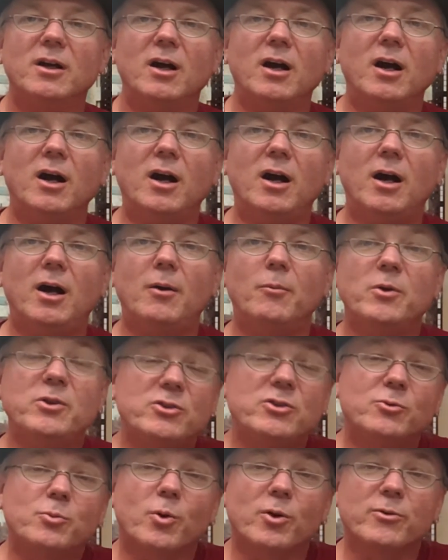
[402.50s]
uh,
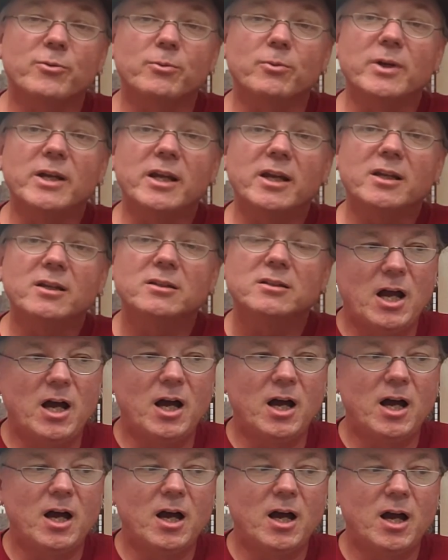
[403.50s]
which is worth reading.
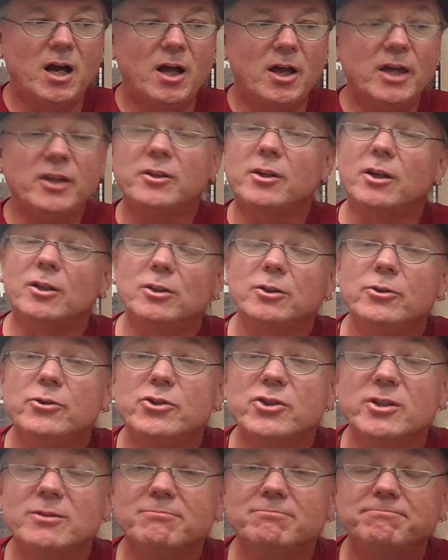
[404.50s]
Uh, in
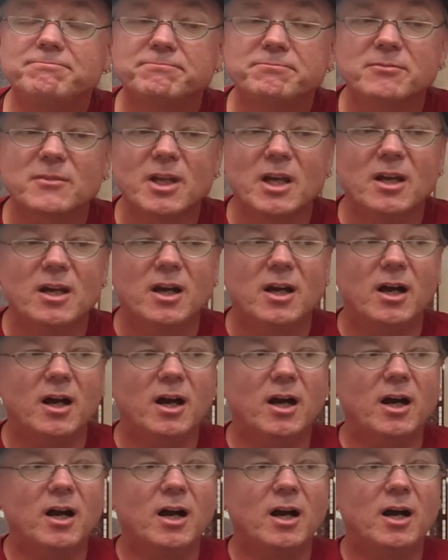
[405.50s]
conclusion,
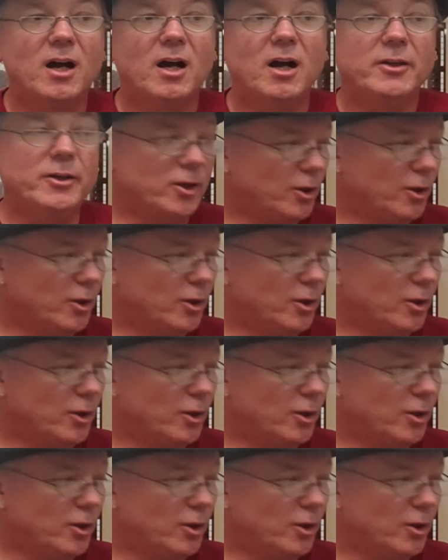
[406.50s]
uh, you